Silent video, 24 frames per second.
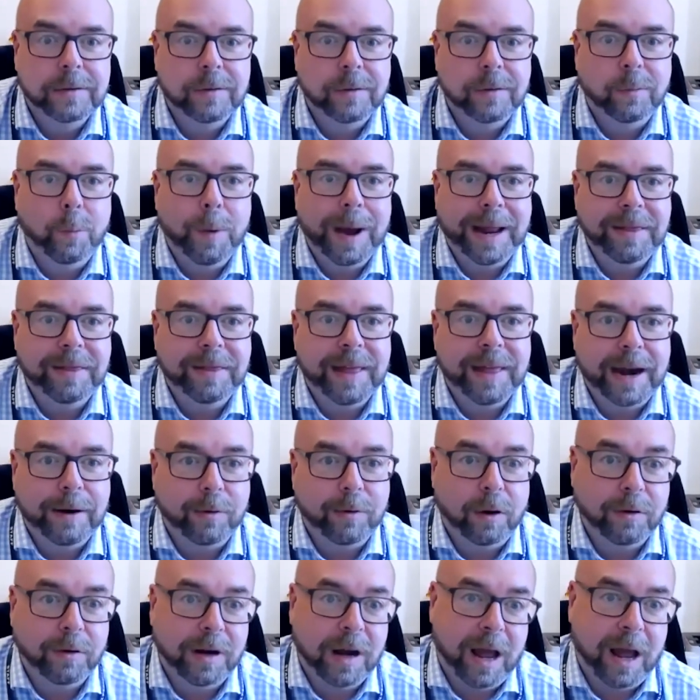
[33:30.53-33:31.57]
when they're
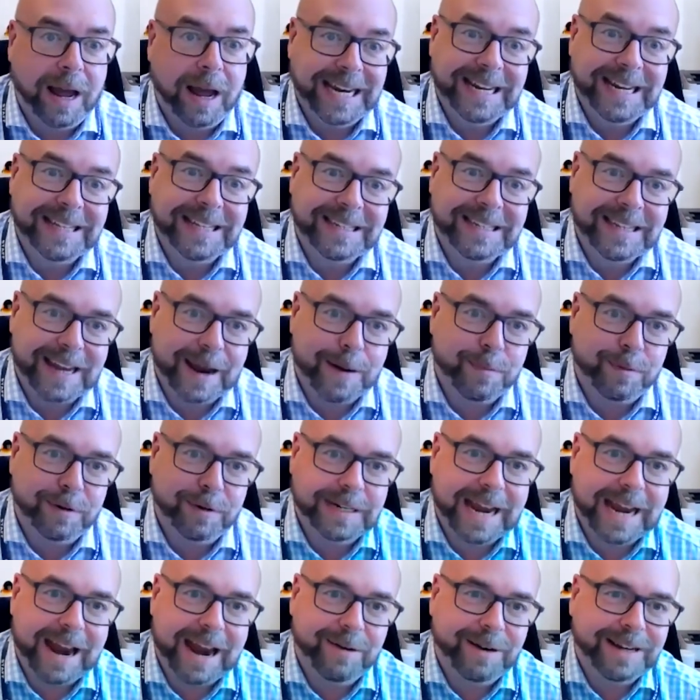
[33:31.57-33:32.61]
online in separate
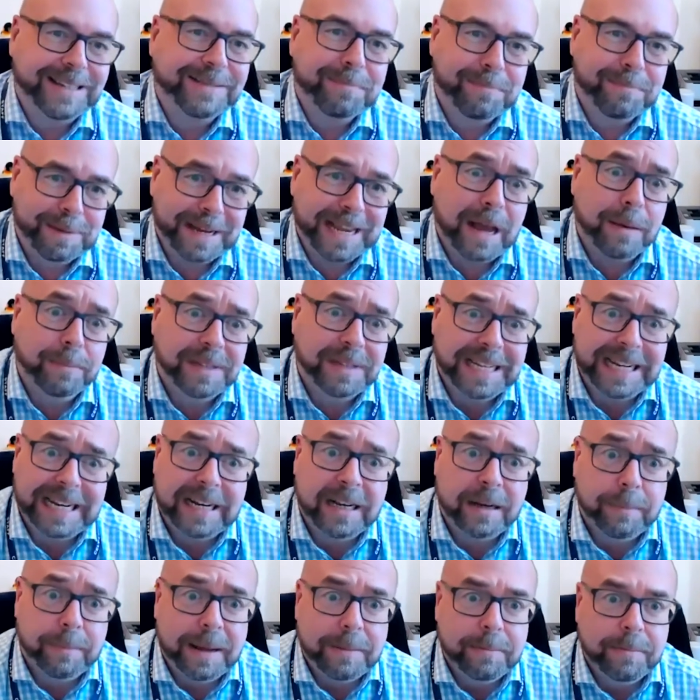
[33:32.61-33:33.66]
areas becomes a
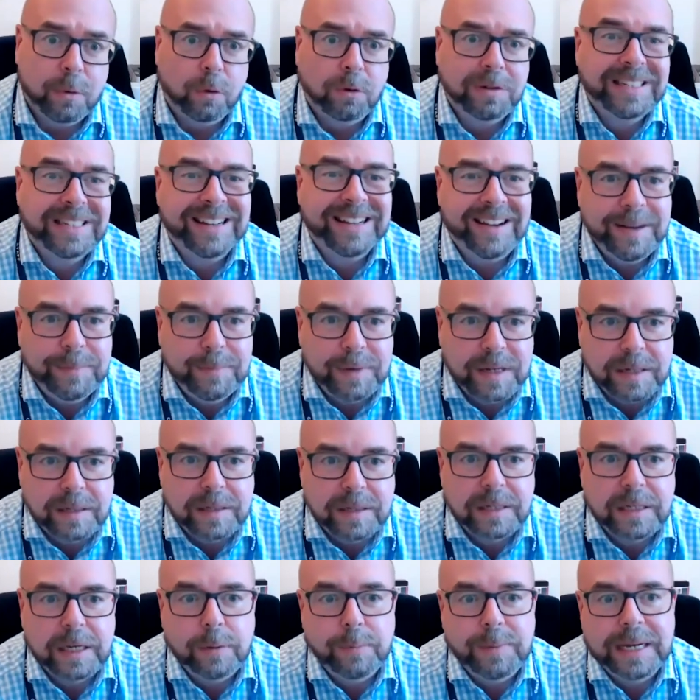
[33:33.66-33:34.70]
little bit more time
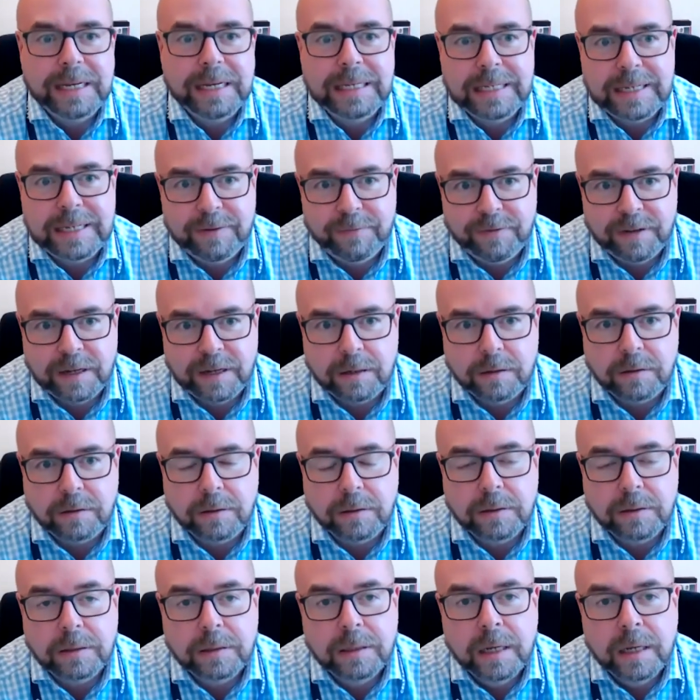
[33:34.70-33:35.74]
consuming and difficult.